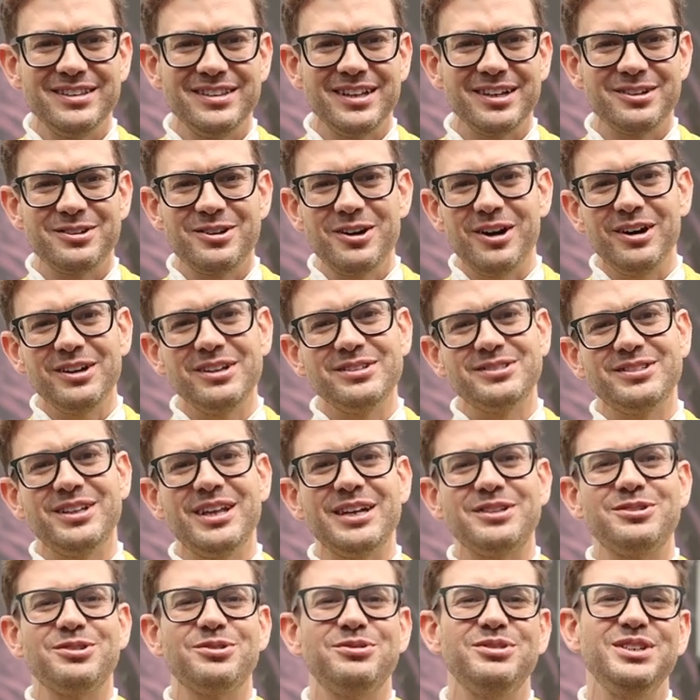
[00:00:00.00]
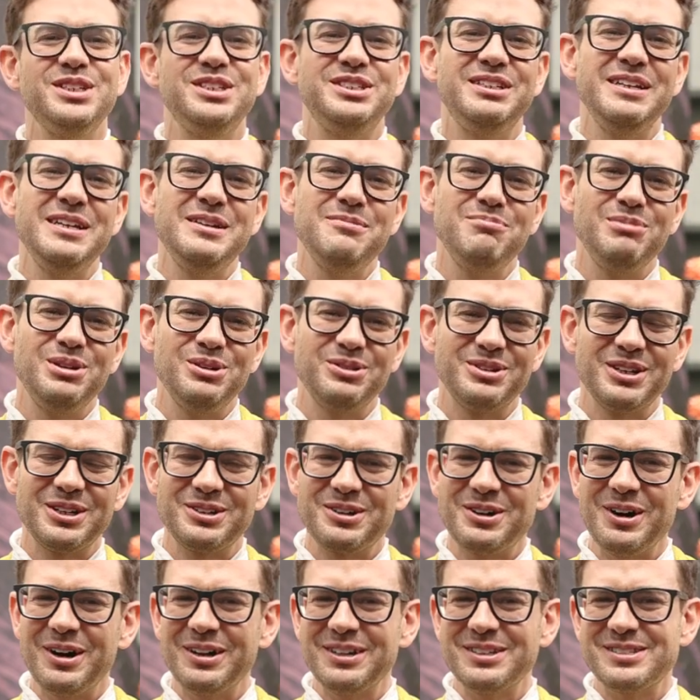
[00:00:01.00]
that God is there to redeem you,
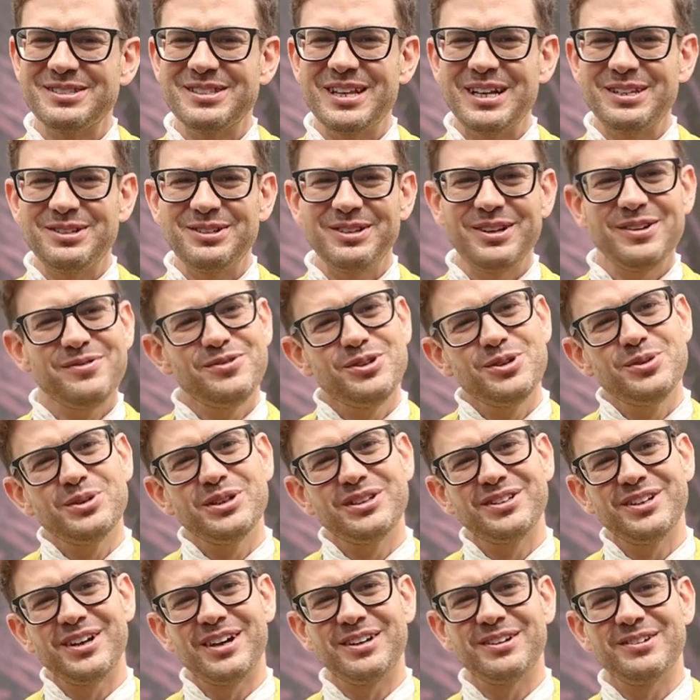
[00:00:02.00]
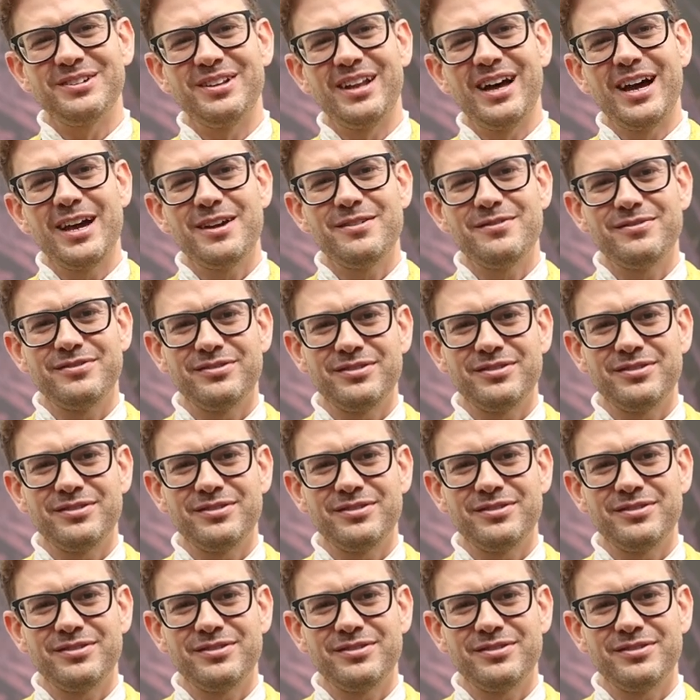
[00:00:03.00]
that God is there to give you eternal life.